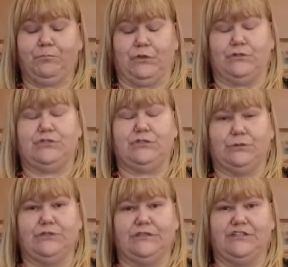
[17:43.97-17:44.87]
They're so
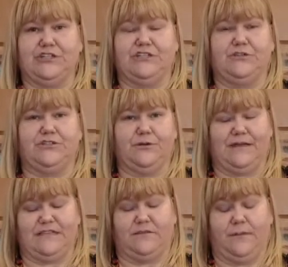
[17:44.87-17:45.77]
delicious. They're so
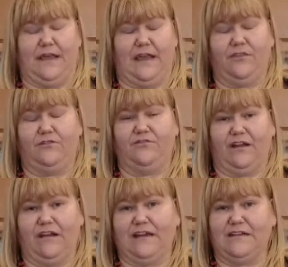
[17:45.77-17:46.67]
easy to make, and they're
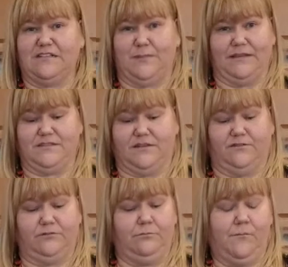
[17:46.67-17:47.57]
very
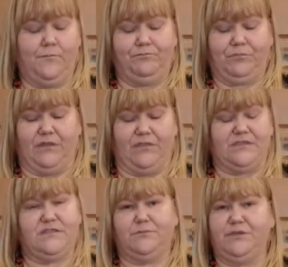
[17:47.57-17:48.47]
inexpensive. This
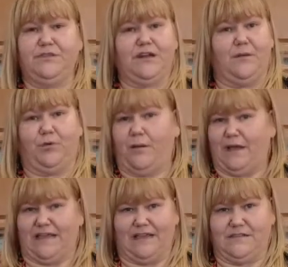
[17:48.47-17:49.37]
is something that I brought my
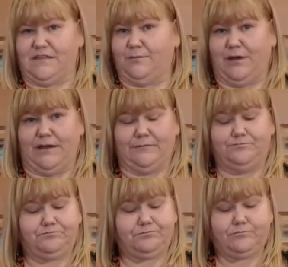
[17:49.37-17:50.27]
kids up on.
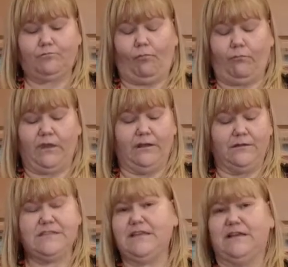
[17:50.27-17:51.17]

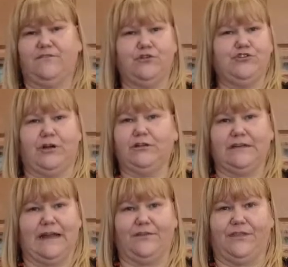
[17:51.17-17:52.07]
Listen, if you're
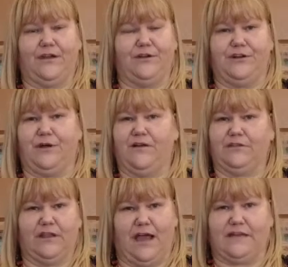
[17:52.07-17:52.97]
struggling out there and you don't have a
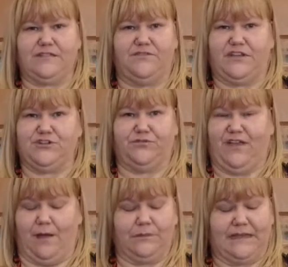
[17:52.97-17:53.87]
lot to feed your
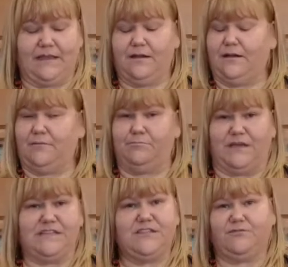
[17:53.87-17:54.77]
family,
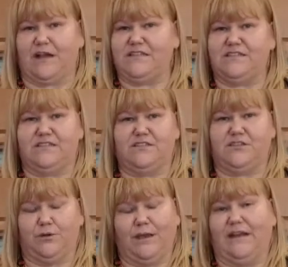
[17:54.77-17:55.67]
beans and rice is
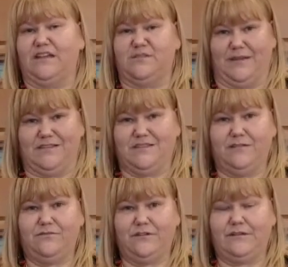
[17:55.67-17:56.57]
so
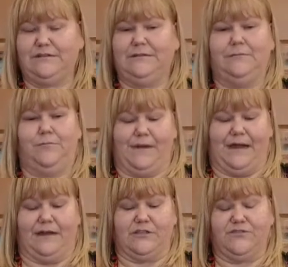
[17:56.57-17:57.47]
inexpensive,
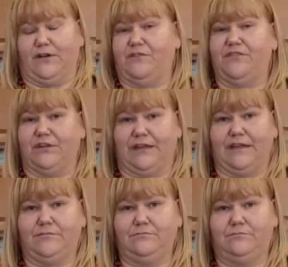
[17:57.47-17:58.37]
and it's very filling,